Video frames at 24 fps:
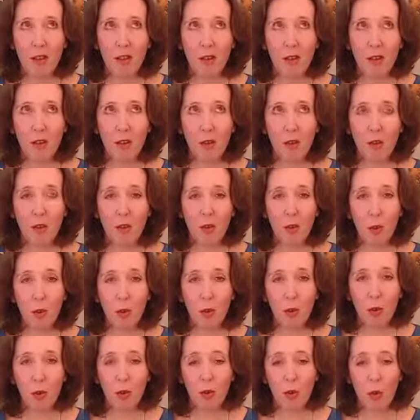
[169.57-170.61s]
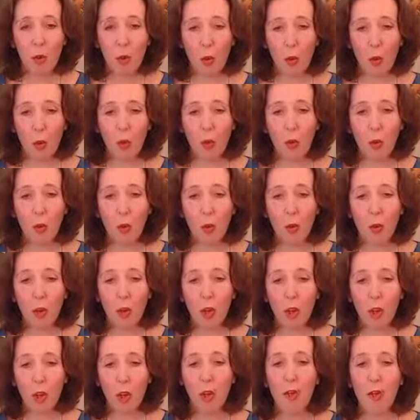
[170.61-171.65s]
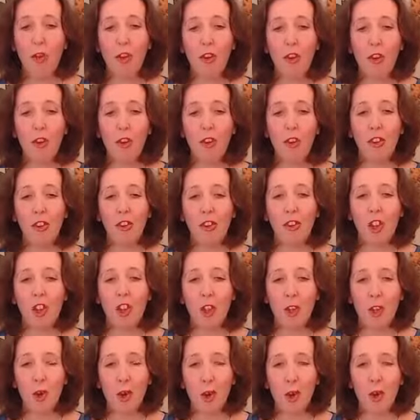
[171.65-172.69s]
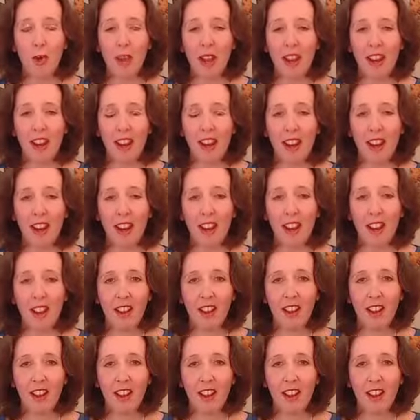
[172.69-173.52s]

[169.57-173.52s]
force or mould the universe into our making.